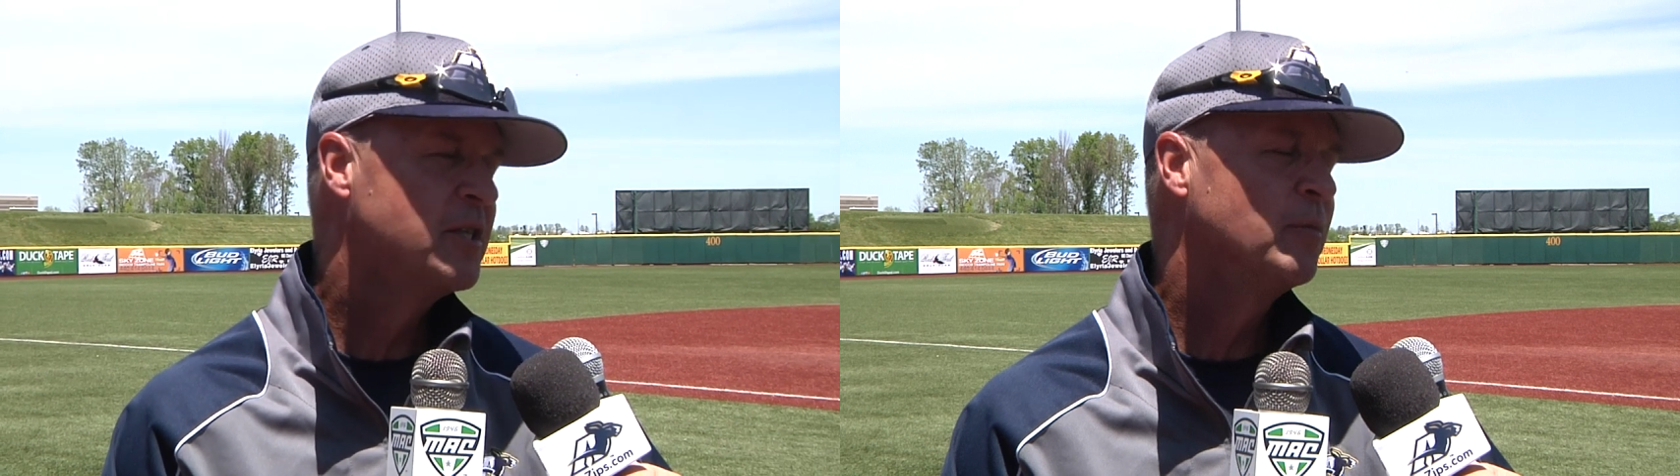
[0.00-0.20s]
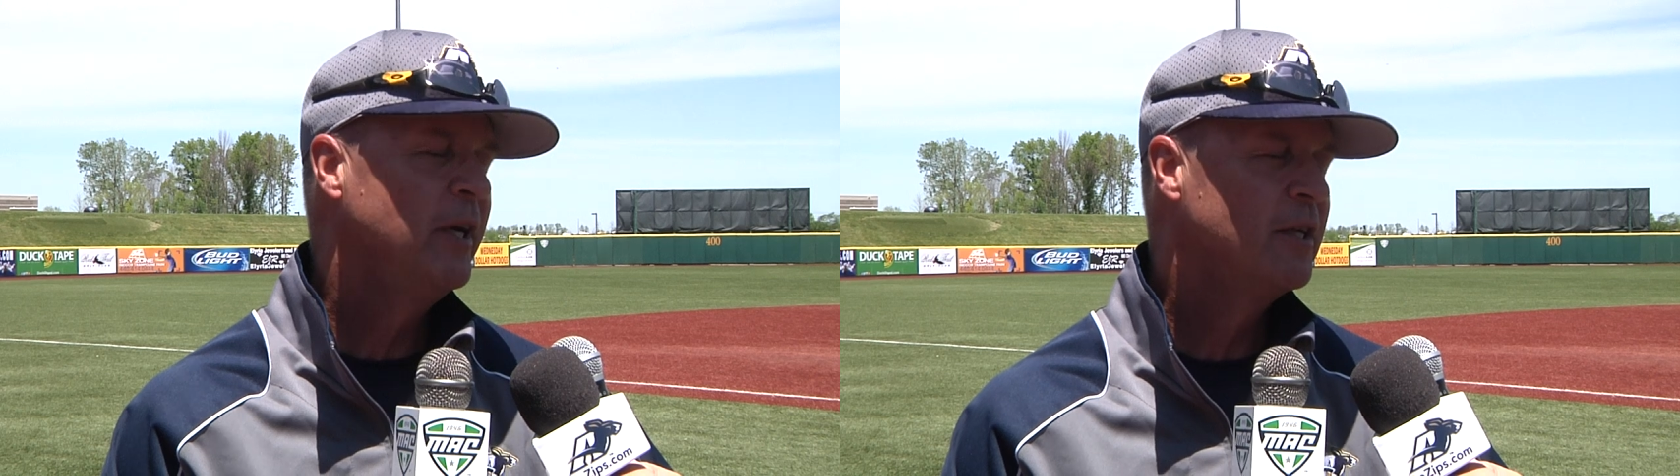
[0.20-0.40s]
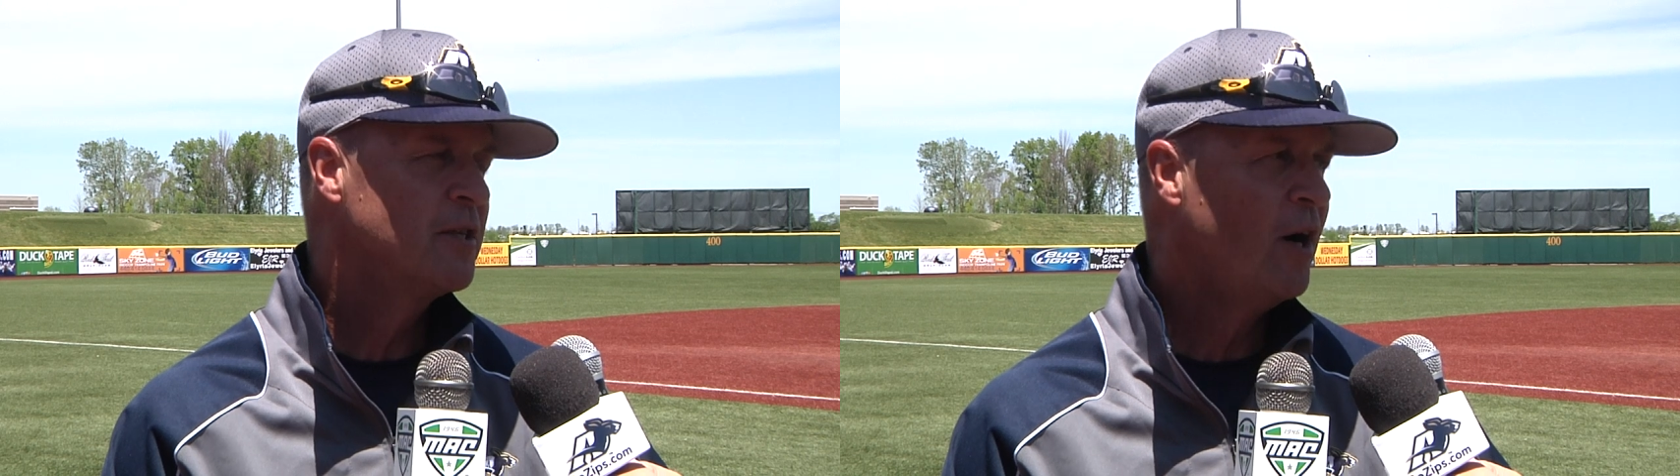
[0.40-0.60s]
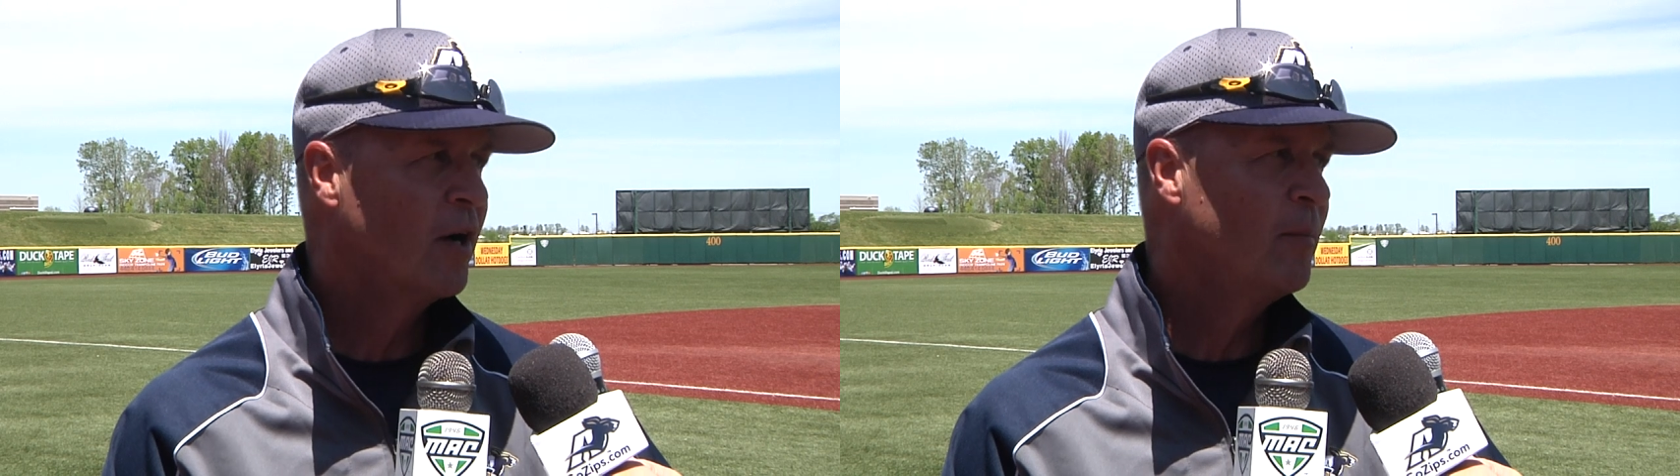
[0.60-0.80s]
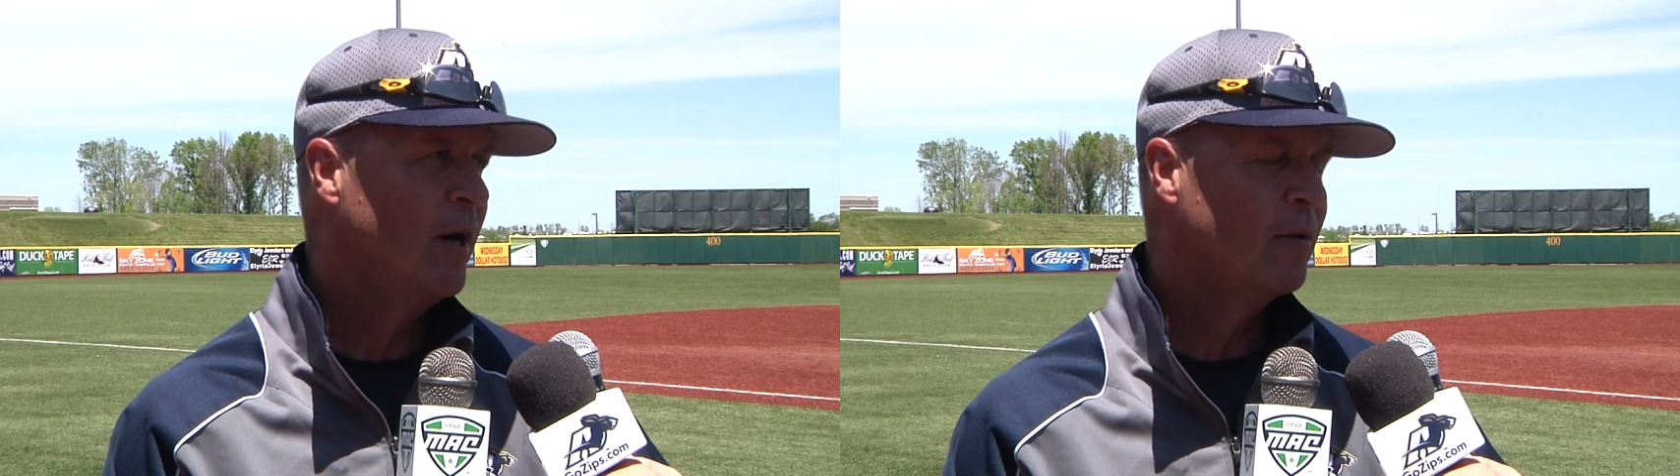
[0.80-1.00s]
that we can
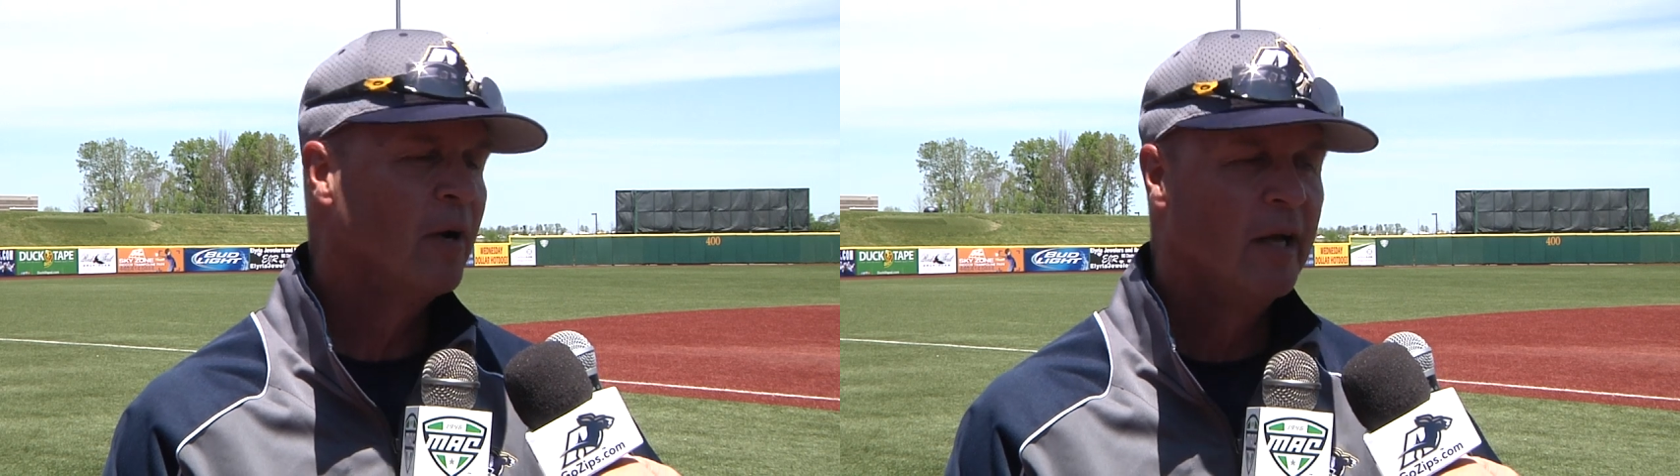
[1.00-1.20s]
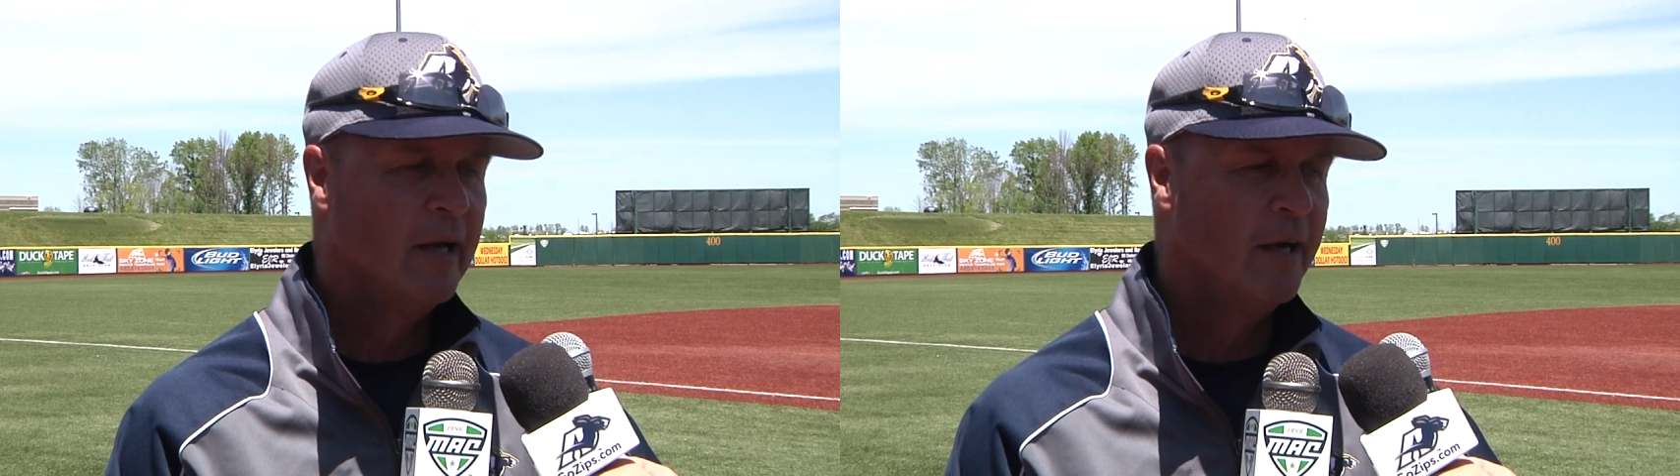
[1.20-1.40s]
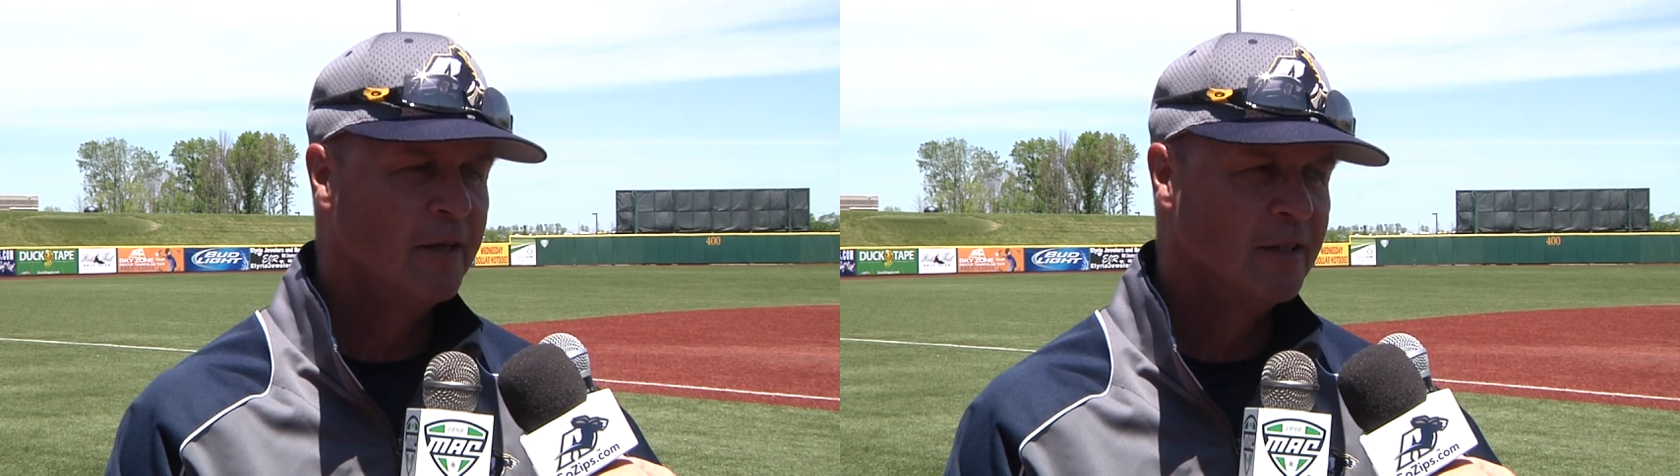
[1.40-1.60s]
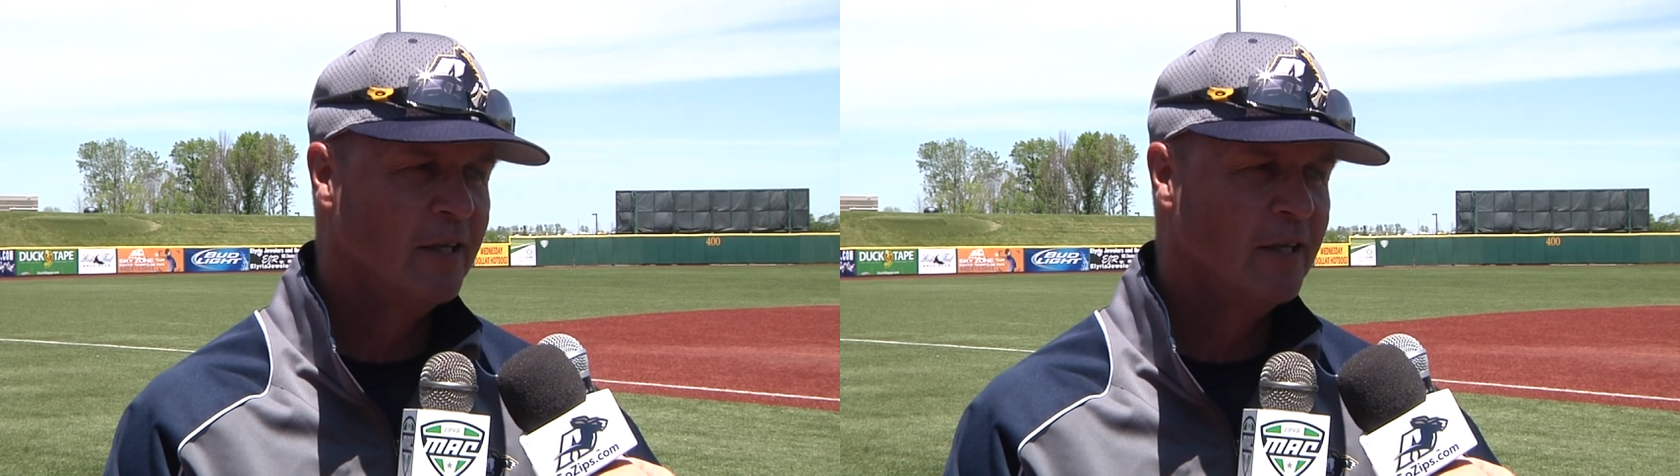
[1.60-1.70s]
talk about right now.